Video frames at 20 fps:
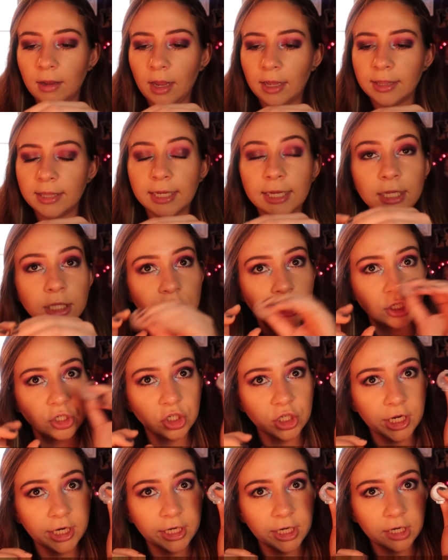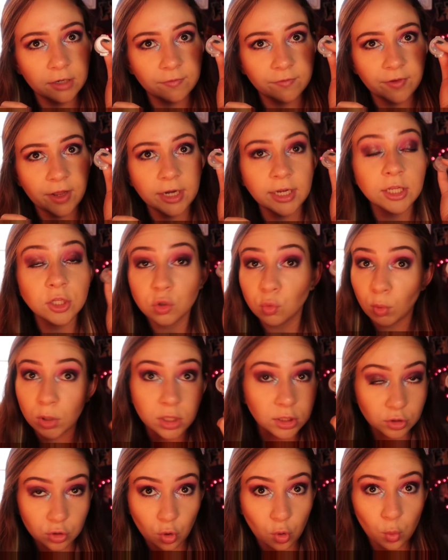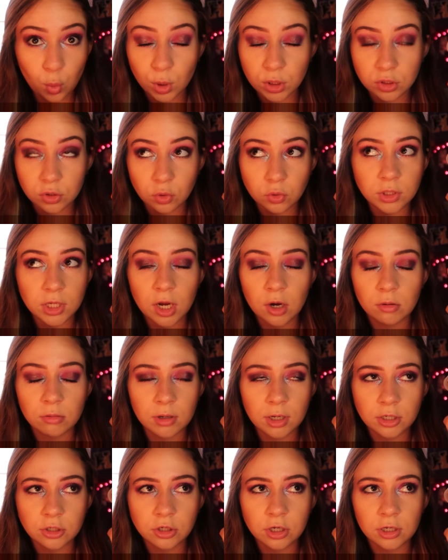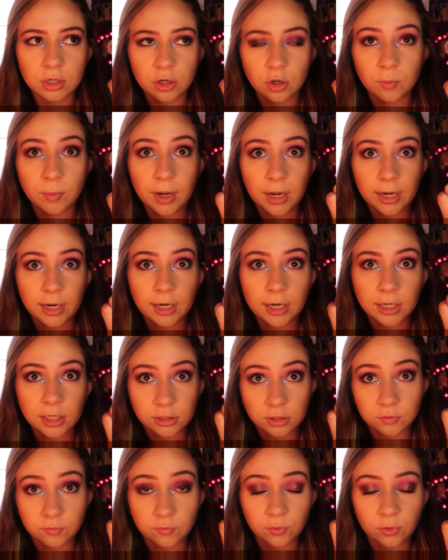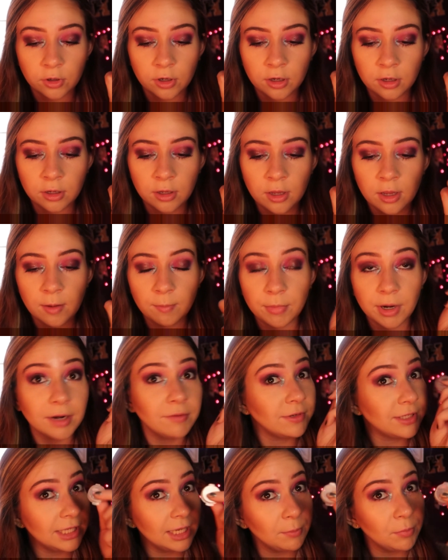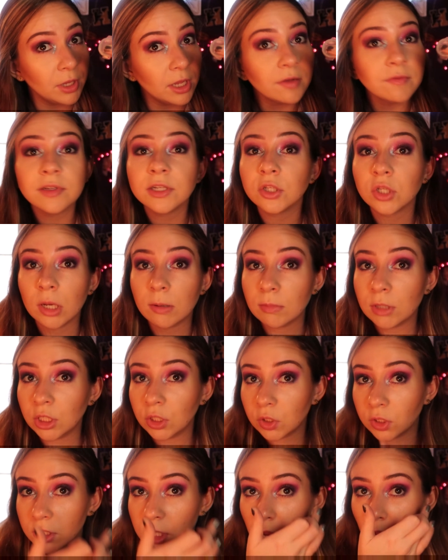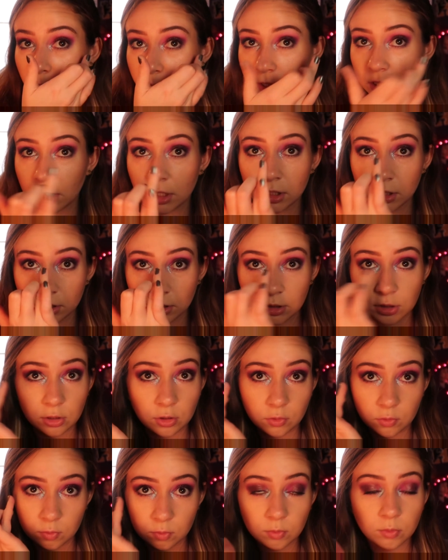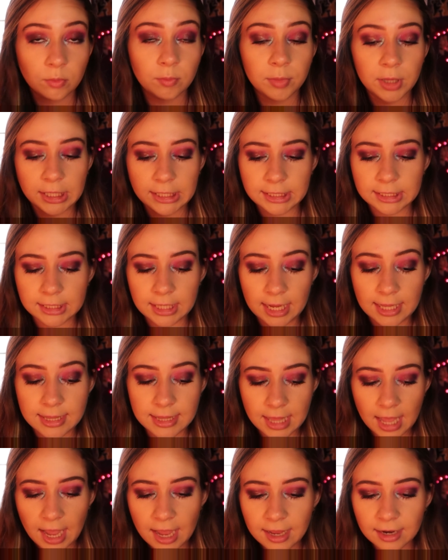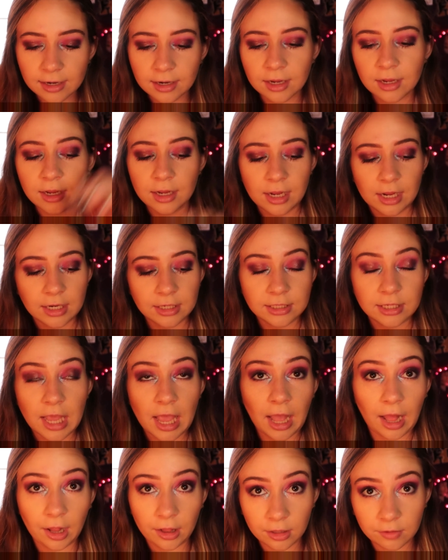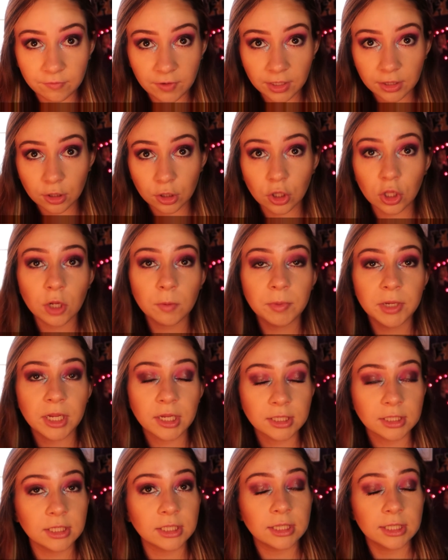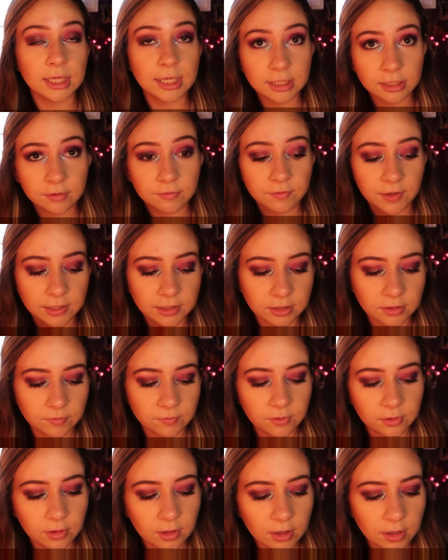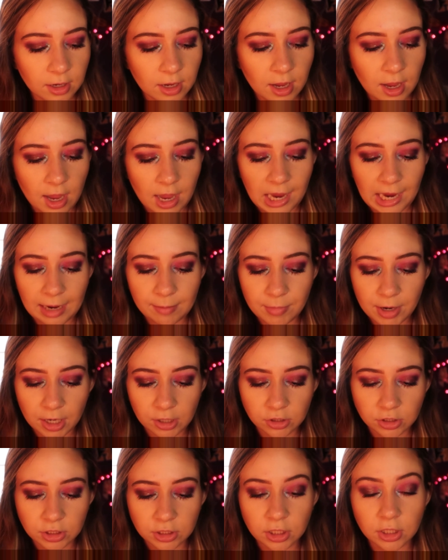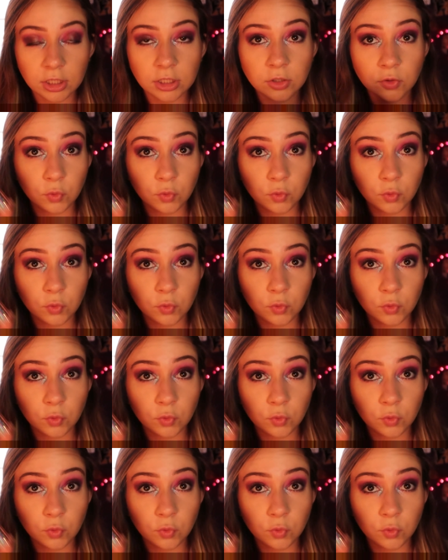I think it's the shade Confetti. It's the one that's always sold out when I try to go buy it at Sephora, but I have a sample of it, so I'm gonna use it on my, you know, places. And then to elevate the look, because this is a festival look, I'm actually gonna